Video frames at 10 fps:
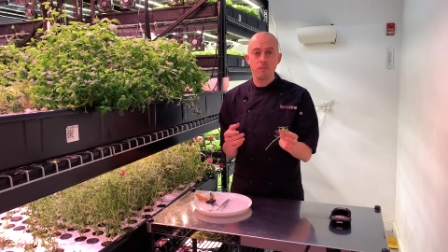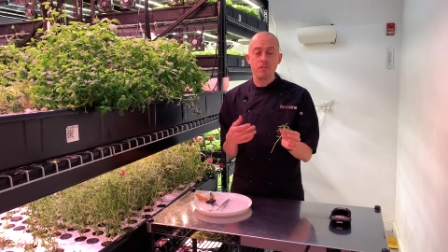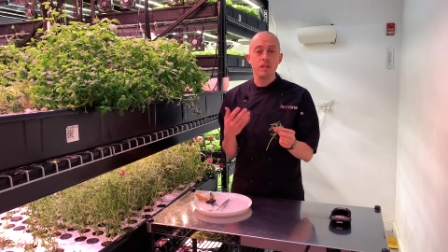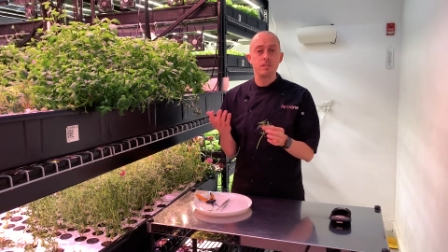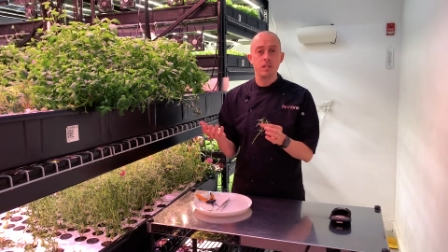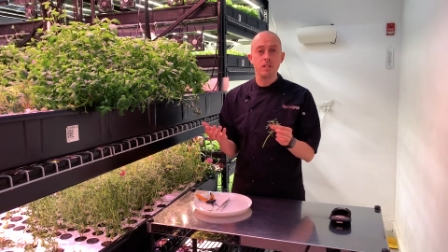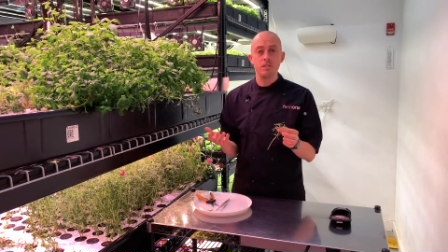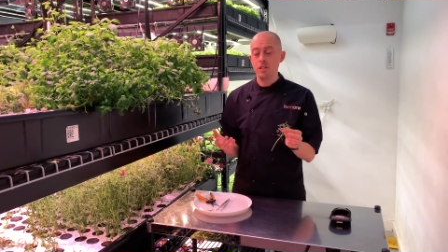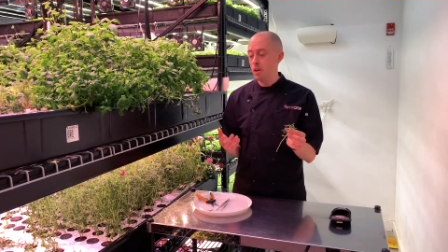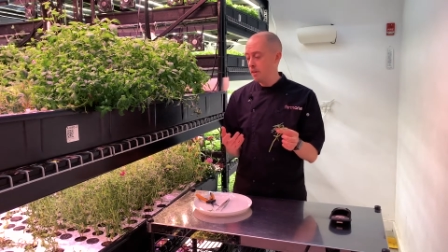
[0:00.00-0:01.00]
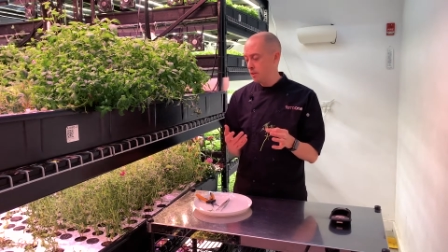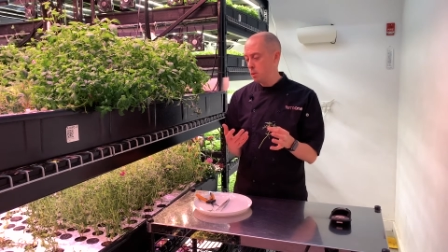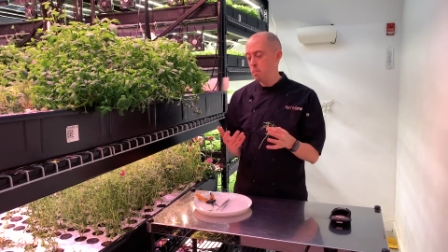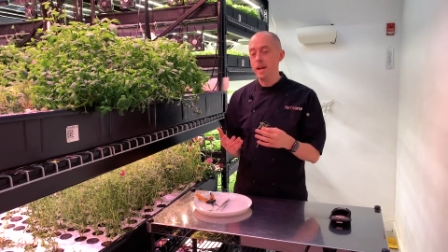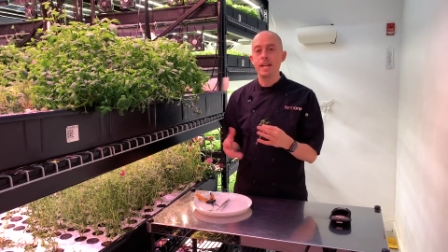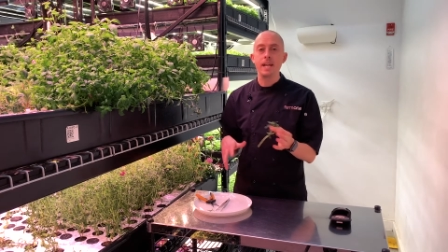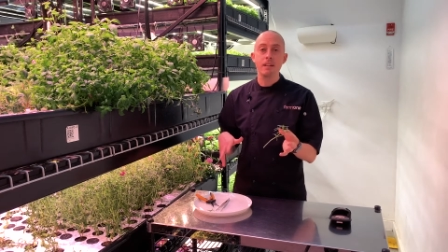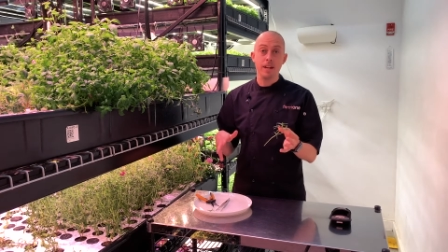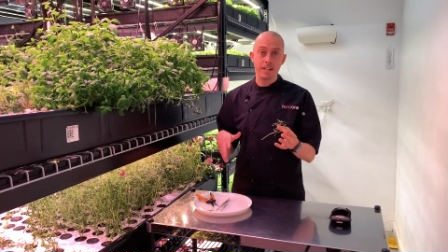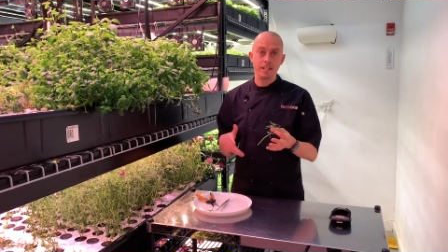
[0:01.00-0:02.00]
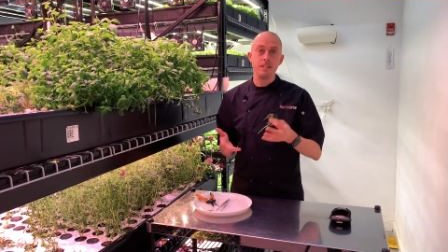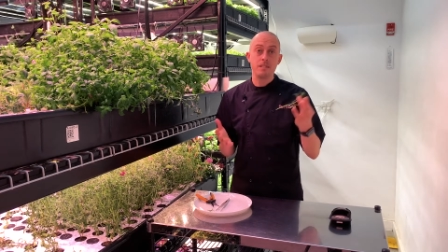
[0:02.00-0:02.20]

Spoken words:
For instance, if you were making like